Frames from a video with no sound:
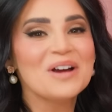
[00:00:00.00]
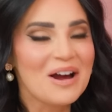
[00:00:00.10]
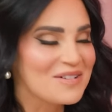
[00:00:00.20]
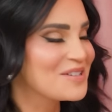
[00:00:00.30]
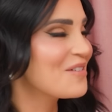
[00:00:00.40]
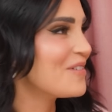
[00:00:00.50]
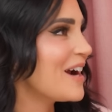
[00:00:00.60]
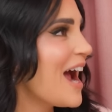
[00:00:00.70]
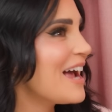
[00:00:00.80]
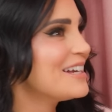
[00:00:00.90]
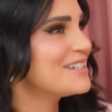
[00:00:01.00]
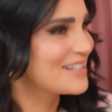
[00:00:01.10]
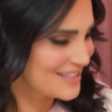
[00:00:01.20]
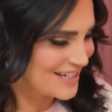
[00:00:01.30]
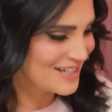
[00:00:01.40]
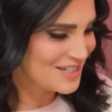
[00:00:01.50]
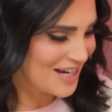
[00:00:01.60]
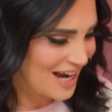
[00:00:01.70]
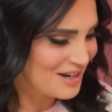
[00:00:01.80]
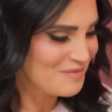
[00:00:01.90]
I was over at Justine. She
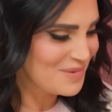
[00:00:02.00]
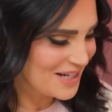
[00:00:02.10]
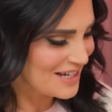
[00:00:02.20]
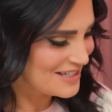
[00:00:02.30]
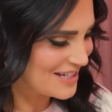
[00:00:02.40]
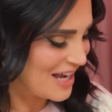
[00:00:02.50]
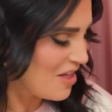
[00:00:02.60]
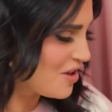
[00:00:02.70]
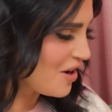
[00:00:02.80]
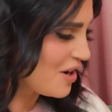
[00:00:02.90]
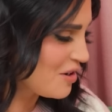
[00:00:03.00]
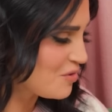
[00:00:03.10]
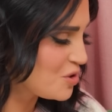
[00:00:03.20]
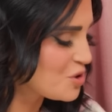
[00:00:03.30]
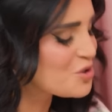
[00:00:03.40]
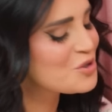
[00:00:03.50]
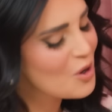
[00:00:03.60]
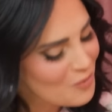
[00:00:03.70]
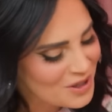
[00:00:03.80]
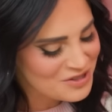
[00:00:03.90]
had a big get together, and it was just
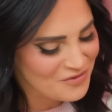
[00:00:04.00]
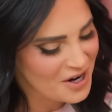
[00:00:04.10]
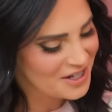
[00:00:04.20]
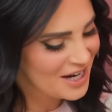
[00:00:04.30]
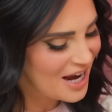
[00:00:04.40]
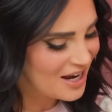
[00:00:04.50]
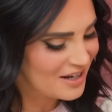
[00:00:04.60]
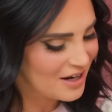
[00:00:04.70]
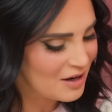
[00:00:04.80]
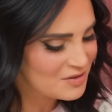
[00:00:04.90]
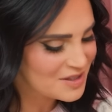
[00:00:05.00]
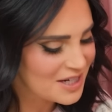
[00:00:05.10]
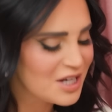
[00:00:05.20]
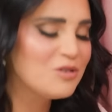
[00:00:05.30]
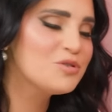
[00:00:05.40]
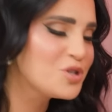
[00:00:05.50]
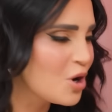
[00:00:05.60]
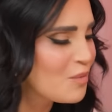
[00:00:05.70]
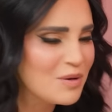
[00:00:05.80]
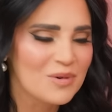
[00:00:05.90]
so much fun. And I was like, "Can you
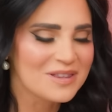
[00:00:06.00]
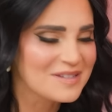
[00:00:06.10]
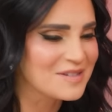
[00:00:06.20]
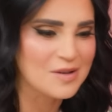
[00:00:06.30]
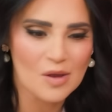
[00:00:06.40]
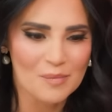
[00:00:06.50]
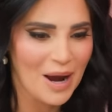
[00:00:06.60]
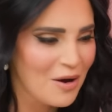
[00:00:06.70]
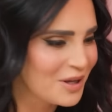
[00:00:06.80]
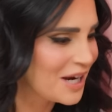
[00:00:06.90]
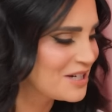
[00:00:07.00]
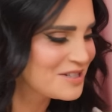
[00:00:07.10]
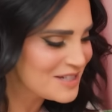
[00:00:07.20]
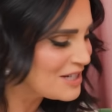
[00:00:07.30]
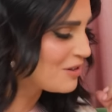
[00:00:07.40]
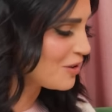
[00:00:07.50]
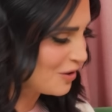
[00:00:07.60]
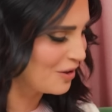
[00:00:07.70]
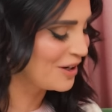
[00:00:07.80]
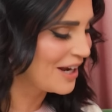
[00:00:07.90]
show me what this is all about? Like, I just need to
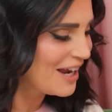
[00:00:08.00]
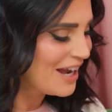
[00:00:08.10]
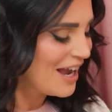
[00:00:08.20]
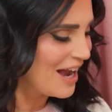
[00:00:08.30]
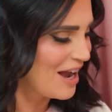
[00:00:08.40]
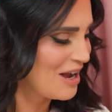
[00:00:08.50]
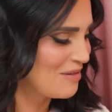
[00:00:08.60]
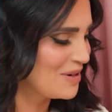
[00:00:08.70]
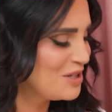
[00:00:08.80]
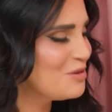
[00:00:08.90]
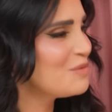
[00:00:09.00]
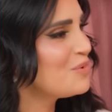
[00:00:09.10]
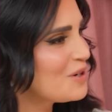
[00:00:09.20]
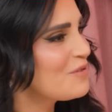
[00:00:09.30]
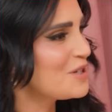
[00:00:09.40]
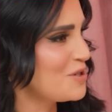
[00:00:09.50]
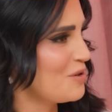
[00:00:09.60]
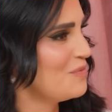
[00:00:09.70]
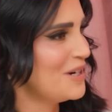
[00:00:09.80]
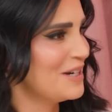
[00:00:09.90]
learn." And you had briefly
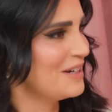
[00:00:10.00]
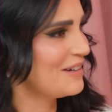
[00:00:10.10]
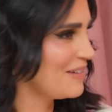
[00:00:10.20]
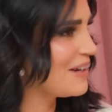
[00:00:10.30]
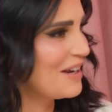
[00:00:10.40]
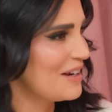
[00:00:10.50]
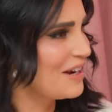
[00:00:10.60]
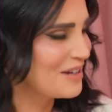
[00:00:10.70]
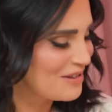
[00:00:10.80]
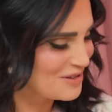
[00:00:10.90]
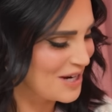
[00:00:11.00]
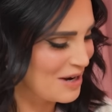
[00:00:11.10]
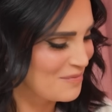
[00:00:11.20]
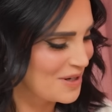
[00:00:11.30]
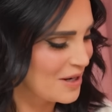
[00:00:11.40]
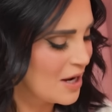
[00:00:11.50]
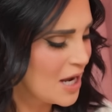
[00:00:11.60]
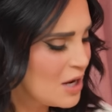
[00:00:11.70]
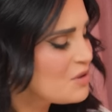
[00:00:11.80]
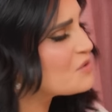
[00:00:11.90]
showed me another time, but
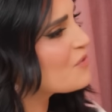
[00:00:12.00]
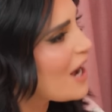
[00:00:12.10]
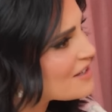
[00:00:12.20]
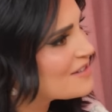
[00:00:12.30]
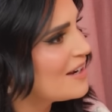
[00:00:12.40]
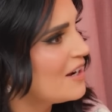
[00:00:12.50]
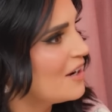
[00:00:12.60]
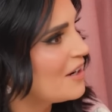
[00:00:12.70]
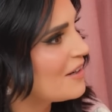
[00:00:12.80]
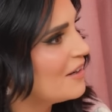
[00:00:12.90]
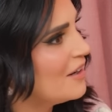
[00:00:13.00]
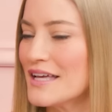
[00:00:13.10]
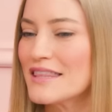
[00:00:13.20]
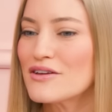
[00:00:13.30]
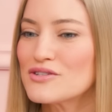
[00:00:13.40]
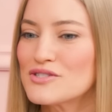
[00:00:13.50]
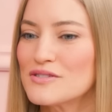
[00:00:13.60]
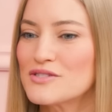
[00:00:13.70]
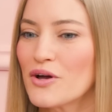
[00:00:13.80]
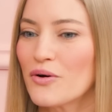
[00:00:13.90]
it was fascinating. I
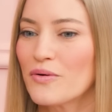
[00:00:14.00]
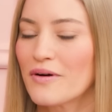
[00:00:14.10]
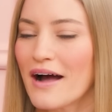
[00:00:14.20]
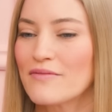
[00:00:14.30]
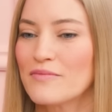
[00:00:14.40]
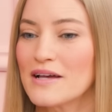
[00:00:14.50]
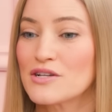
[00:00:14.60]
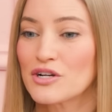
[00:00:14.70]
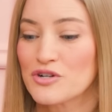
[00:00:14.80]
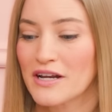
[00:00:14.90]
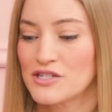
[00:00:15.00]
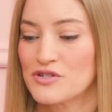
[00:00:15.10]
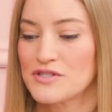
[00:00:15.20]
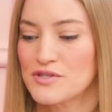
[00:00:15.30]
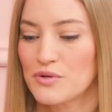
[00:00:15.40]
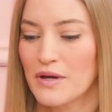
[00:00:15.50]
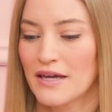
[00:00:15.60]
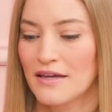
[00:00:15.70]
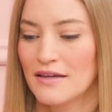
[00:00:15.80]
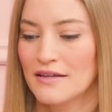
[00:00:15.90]
started training jiu-jitsu
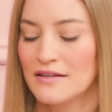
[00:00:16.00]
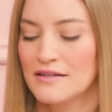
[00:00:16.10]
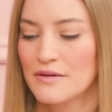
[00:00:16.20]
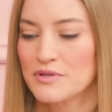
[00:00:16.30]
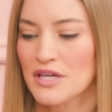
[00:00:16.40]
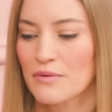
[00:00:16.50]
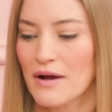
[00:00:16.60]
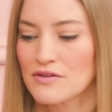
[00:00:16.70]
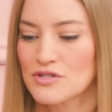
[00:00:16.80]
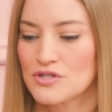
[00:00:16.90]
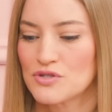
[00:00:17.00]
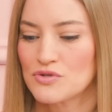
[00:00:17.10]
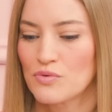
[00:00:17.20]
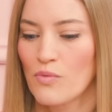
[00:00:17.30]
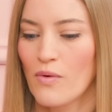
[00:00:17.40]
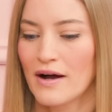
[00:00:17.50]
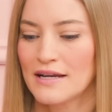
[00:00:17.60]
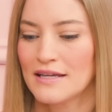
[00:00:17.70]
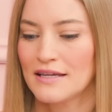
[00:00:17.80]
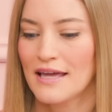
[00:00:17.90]
it was like around
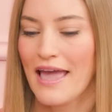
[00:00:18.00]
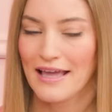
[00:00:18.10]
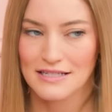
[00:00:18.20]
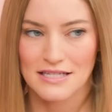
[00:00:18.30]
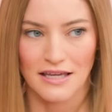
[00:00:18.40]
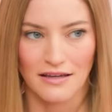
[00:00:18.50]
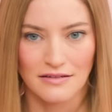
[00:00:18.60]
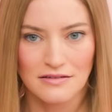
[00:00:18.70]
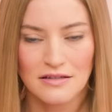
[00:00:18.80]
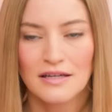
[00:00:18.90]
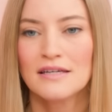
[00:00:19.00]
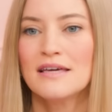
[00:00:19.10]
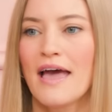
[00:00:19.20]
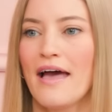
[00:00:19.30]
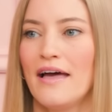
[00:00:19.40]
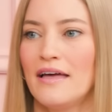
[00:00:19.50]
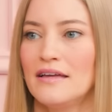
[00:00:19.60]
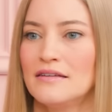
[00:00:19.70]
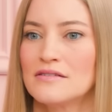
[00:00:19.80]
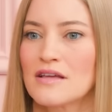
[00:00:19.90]
2018,
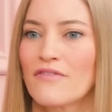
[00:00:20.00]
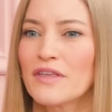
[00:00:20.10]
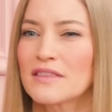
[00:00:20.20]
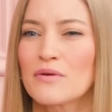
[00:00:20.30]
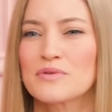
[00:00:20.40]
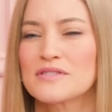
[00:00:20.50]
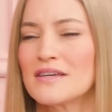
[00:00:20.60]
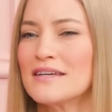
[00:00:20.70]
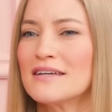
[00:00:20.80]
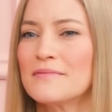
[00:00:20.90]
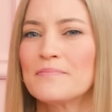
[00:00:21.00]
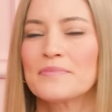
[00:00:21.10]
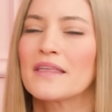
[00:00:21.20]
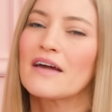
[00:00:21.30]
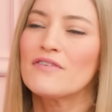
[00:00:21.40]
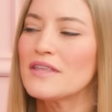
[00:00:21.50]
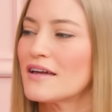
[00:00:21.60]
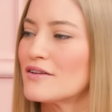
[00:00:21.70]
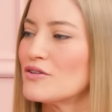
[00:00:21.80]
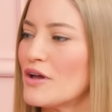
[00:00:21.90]
and I feel like